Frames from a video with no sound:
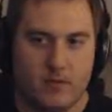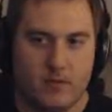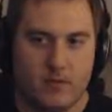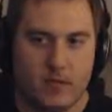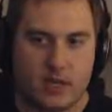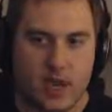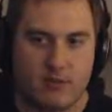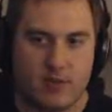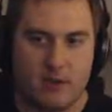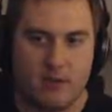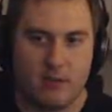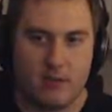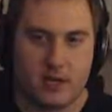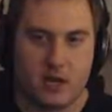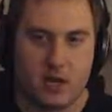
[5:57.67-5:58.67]
kind of like
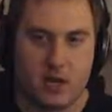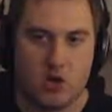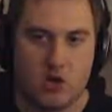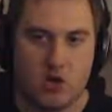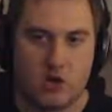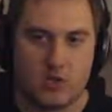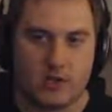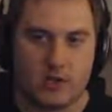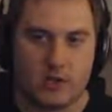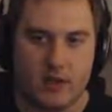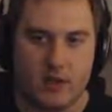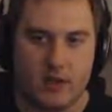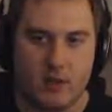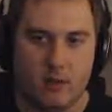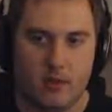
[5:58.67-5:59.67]
from here to like
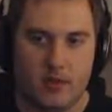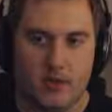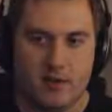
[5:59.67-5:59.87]
almost